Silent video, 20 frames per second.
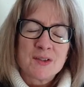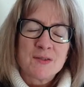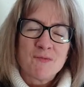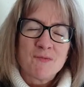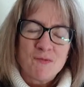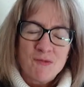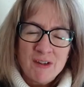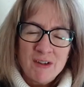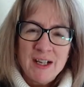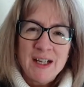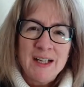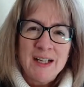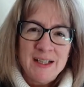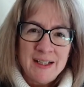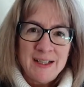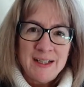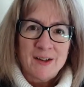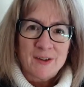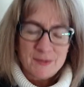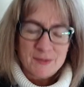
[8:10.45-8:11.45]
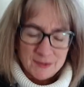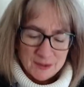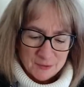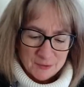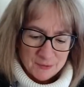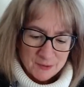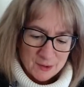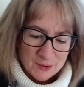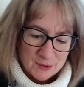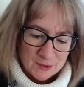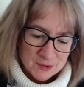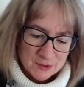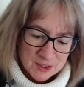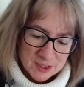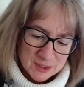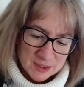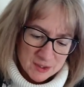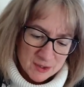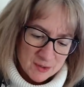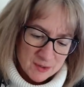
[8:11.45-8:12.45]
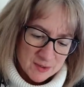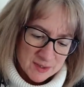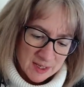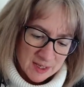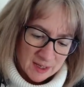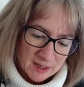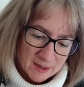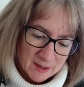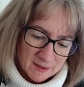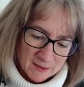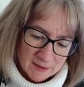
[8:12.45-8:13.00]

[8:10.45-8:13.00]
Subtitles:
really lovely food just using